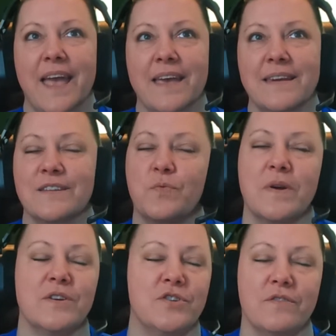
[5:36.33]
and it's
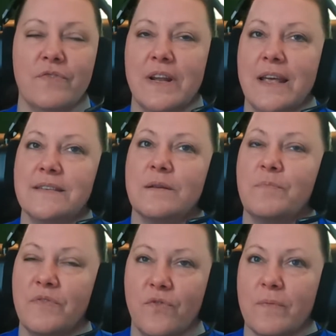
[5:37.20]
where I should have realized
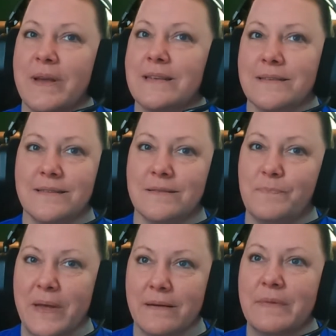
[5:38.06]
it before because this has
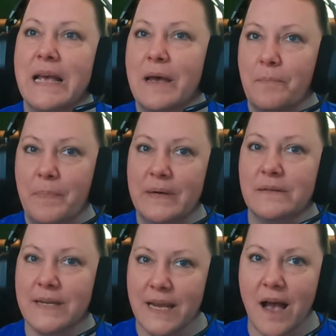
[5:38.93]
been
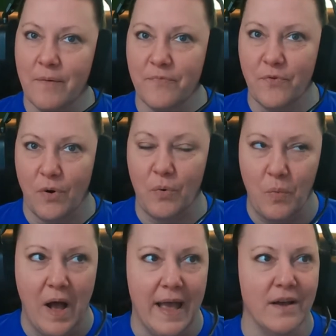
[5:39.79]
building up for a
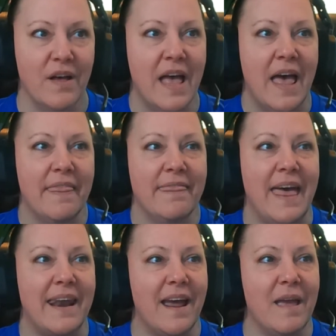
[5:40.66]
while,
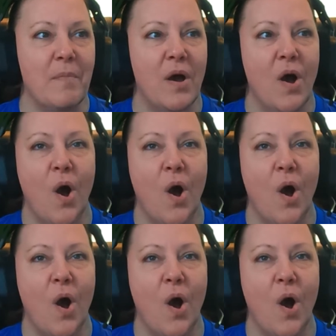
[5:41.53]
that I'm